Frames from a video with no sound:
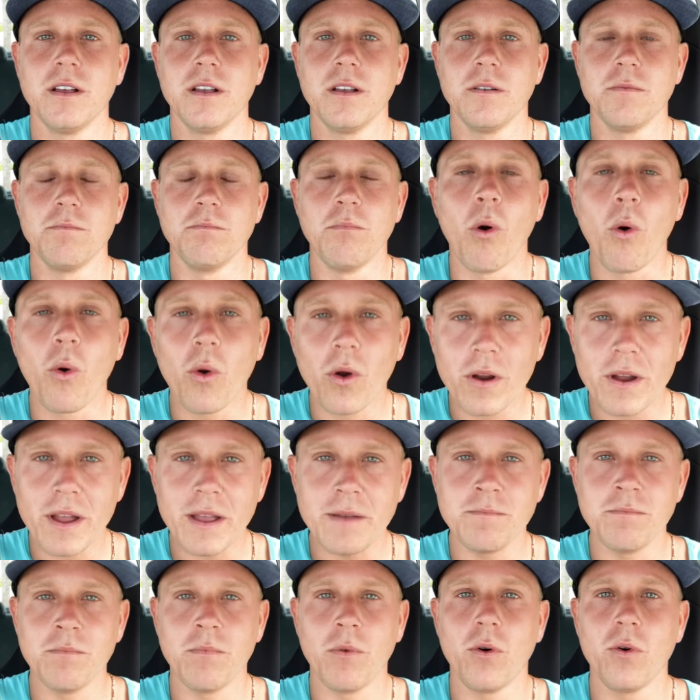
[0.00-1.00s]
more
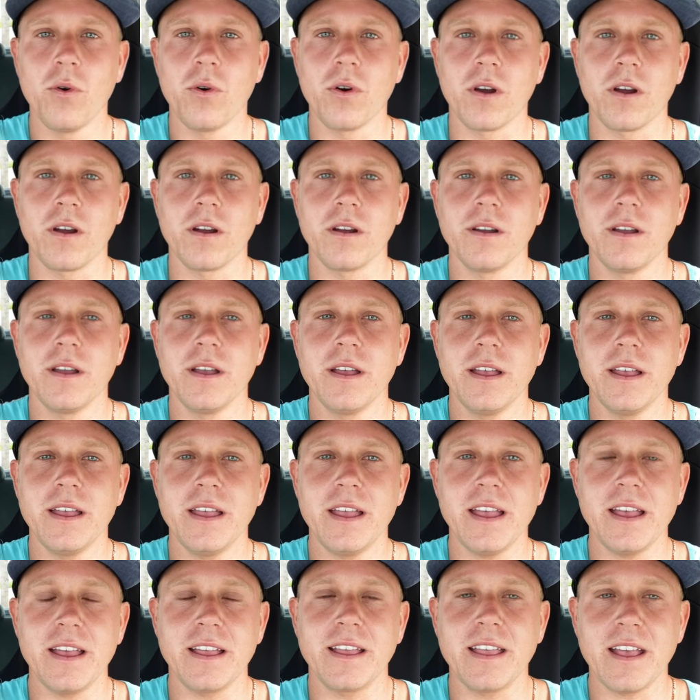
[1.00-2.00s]
and more,
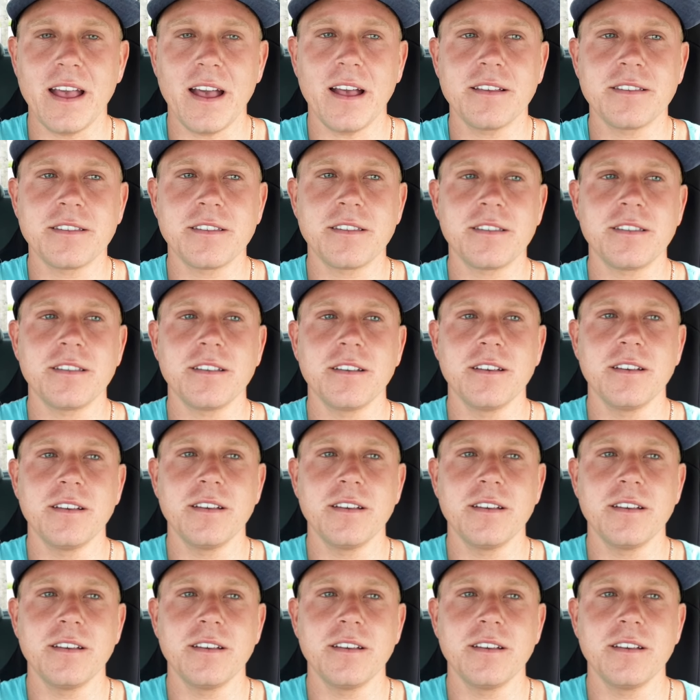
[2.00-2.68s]
it gets